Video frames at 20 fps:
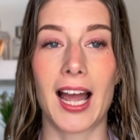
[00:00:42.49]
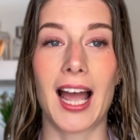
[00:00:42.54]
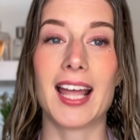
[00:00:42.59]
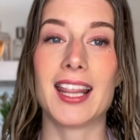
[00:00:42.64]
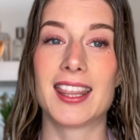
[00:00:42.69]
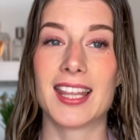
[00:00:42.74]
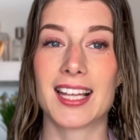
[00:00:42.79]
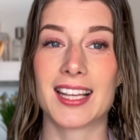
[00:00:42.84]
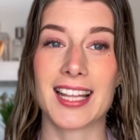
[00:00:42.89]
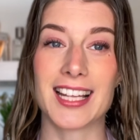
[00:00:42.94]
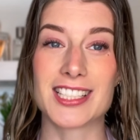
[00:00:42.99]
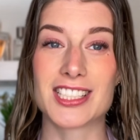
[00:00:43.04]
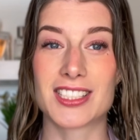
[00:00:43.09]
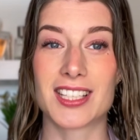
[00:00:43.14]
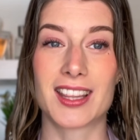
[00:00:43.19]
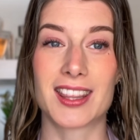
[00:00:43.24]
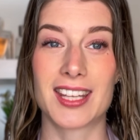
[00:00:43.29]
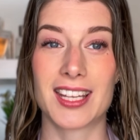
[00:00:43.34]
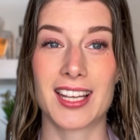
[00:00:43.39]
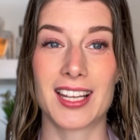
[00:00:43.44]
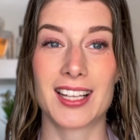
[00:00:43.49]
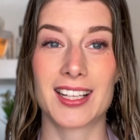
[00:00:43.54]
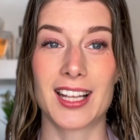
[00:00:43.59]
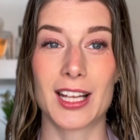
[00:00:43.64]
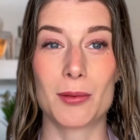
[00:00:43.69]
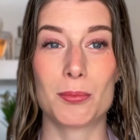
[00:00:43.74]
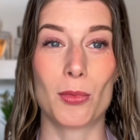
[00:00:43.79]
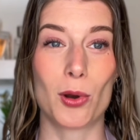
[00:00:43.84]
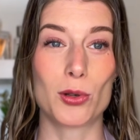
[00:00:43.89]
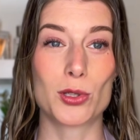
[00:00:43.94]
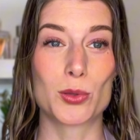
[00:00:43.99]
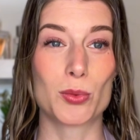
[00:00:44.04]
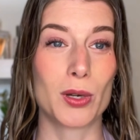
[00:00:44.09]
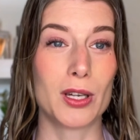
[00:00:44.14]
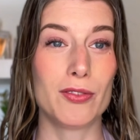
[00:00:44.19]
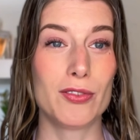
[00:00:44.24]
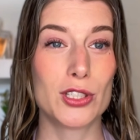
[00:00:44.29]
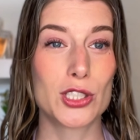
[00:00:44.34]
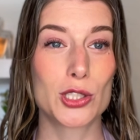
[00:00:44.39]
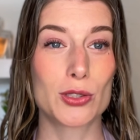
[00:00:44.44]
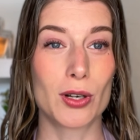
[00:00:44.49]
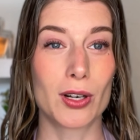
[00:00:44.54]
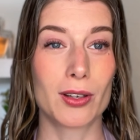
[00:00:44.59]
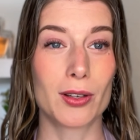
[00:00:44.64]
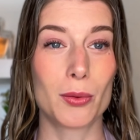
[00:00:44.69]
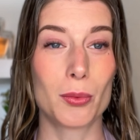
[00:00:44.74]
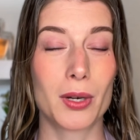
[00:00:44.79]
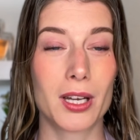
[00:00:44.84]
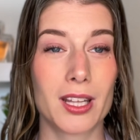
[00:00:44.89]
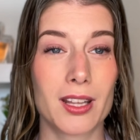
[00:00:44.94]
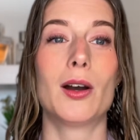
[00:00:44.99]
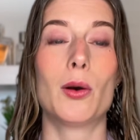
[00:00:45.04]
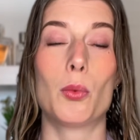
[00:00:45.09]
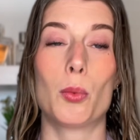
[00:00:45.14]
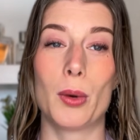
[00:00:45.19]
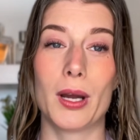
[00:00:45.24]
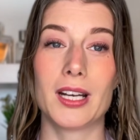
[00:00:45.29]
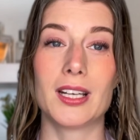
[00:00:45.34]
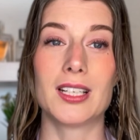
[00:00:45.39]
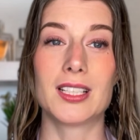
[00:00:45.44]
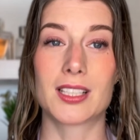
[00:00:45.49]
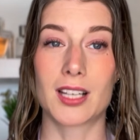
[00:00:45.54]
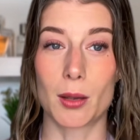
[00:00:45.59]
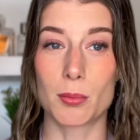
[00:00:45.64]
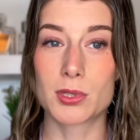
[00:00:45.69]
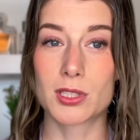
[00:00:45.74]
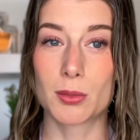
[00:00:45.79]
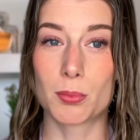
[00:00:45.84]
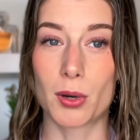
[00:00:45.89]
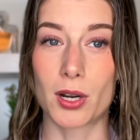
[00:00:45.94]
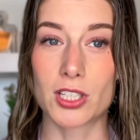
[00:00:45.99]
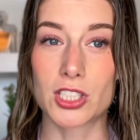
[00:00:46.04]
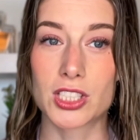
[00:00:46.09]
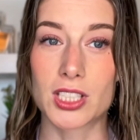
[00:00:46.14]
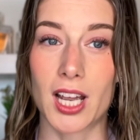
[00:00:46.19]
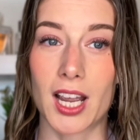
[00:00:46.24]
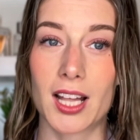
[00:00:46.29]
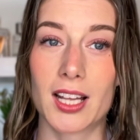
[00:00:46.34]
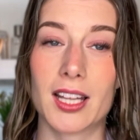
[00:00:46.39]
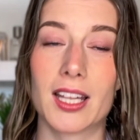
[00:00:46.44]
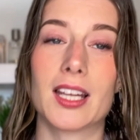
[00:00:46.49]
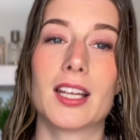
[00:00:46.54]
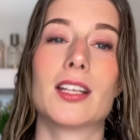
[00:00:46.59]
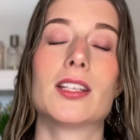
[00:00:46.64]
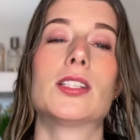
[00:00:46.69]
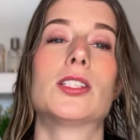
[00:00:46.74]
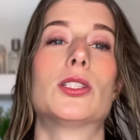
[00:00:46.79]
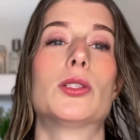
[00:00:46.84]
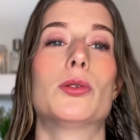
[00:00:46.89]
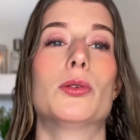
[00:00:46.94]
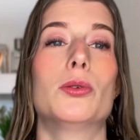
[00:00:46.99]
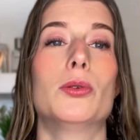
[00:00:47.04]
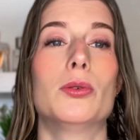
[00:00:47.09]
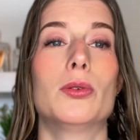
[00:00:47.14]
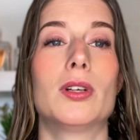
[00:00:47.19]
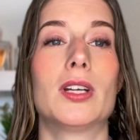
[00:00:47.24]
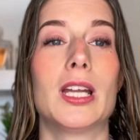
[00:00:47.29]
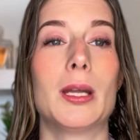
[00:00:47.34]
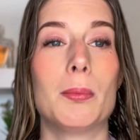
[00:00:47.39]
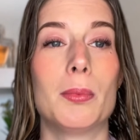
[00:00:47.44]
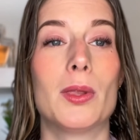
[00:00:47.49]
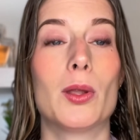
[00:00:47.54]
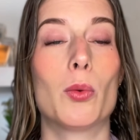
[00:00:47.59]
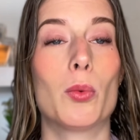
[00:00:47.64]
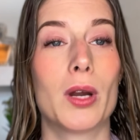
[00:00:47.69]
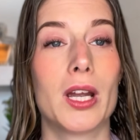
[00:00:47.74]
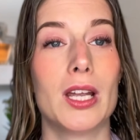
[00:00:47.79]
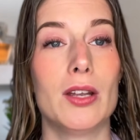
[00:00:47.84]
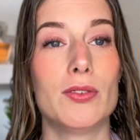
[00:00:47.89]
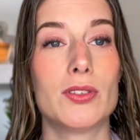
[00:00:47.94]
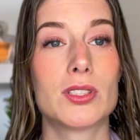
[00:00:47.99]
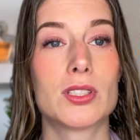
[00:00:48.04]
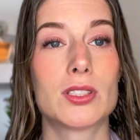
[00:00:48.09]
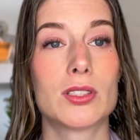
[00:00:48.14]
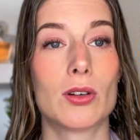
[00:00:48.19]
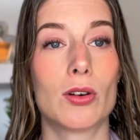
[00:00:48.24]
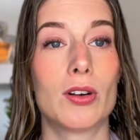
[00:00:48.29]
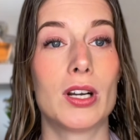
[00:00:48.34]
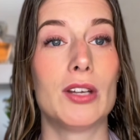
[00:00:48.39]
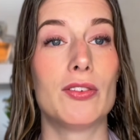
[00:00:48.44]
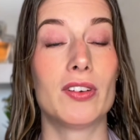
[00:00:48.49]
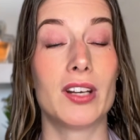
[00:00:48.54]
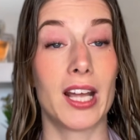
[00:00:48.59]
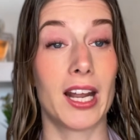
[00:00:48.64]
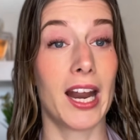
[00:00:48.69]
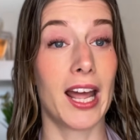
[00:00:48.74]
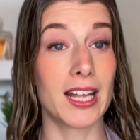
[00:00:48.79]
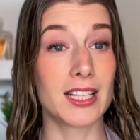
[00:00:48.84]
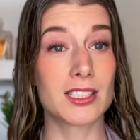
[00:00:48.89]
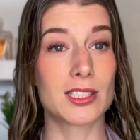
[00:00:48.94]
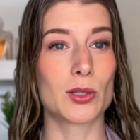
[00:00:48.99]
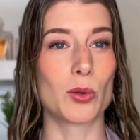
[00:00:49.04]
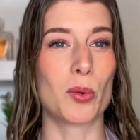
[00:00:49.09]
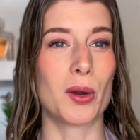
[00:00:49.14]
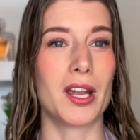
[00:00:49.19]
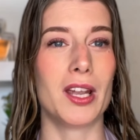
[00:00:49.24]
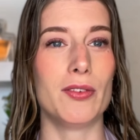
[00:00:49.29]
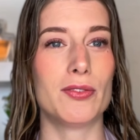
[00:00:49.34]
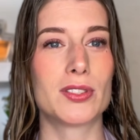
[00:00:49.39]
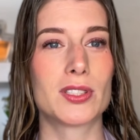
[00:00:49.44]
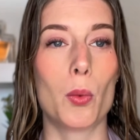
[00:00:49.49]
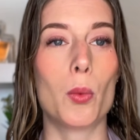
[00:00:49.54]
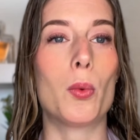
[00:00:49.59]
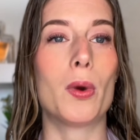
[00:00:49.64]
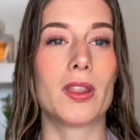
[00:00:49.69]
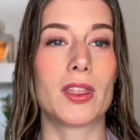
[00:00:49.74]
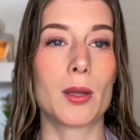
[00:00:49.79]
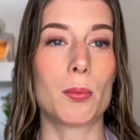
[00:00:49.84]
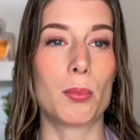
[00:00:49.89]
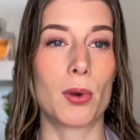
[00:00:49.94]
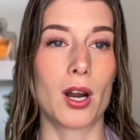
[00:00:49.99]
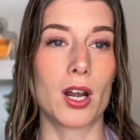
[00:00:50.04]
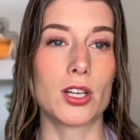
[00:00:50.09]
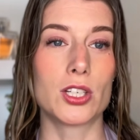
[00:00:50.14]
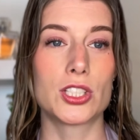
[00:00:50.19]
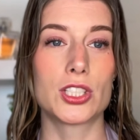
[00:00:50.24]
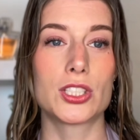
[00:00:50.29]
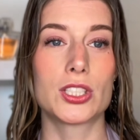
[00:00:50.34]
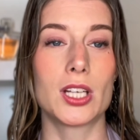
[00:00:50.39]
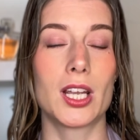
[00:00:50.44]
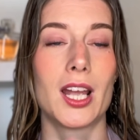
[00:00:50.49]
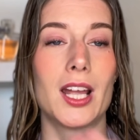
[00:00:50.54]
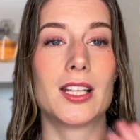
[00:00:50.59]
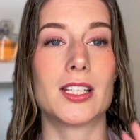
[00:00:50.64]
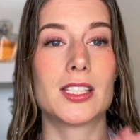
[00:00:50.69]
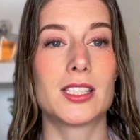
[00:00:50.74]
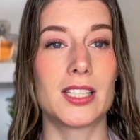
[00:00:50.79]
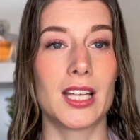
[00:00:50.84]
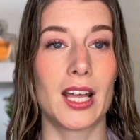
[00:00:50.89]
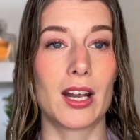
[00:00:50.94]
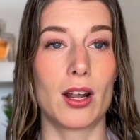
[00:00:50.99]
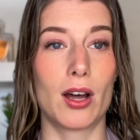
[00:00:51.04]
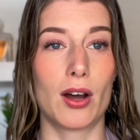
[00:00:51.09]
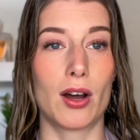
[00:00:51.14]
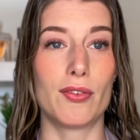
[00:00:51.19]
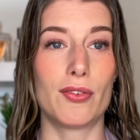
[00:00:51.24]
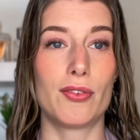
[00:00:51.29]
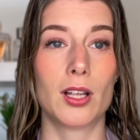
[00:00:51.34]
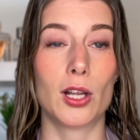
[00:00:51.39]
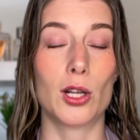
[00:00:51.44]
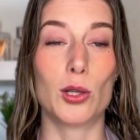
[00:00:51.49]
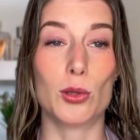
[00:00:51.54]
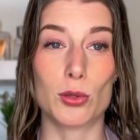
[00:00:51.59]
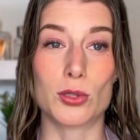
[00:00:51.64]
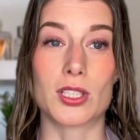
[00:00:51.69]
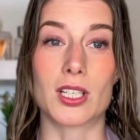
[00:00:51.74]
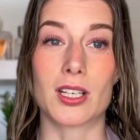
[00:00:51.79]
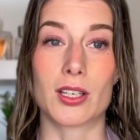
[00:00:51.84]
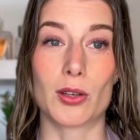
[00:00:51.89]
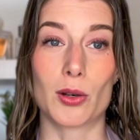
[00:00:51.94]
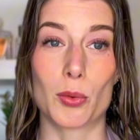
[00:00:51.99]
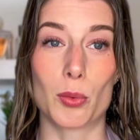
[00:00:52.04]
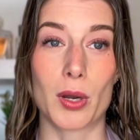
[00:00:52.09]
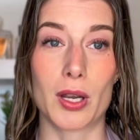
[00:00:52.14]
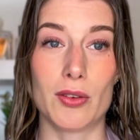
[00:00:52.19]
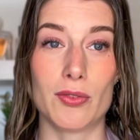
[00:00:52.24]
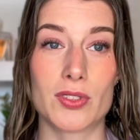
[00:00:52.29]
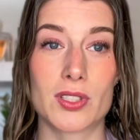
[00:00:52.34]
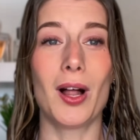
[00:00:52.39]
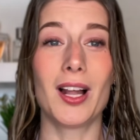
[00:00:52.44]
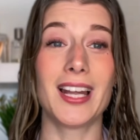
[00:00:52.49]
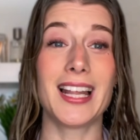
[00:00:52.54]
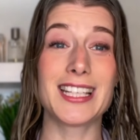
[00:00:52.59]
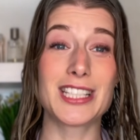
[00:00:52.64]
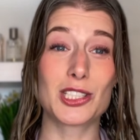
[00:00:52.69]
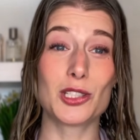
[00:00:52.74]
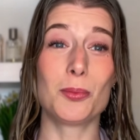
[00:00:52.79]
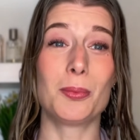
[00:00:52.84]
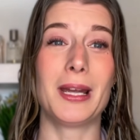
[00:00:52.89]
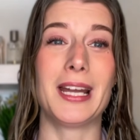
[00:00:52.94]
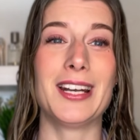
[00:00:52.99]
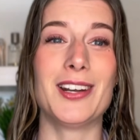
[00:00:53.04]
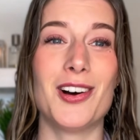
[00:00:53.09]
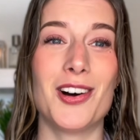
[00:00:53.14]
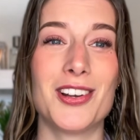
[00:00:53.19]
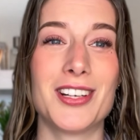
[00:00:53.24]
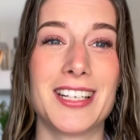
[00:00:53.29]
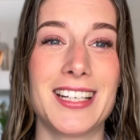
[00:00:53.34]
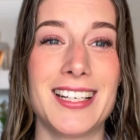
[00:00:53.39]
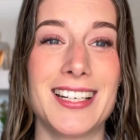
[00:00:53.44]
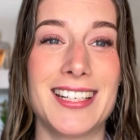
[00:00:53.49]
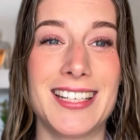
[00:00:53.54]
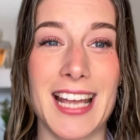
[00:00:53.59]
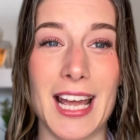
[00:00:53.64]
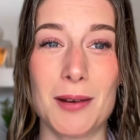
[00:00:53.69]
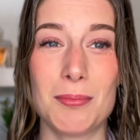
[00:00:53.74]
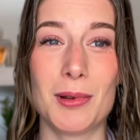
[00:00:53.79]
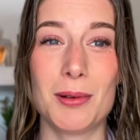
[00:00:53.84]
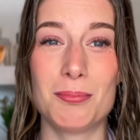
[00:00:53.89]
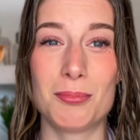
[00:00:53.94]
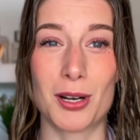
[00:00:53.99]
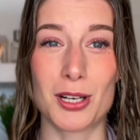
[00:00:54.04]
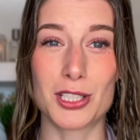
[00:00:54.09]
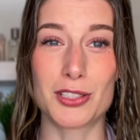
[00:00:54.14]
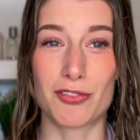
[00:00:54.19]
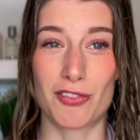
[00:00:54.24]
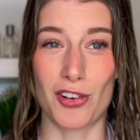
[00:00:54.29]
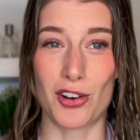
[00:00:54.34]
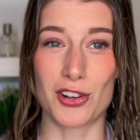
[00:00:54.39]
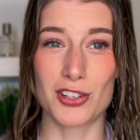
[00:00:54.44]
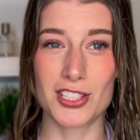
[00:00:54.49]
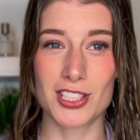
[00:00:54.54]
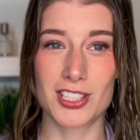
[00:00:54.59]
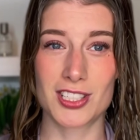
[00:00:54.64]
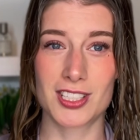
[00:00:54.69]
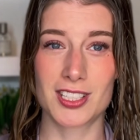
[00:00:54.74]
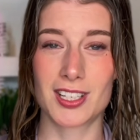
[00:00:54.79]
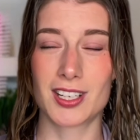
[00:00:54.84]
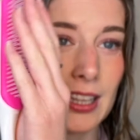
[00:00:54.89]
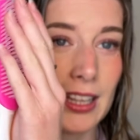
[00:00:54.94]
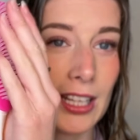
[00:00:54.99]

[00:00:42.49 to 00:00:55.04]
I think that's the thing that most wavies struggle with when it comes to brush styling, to keep the waves or even enhance the waves with the brush instead of losing your waves. So let's zoom in on the Denman brush first.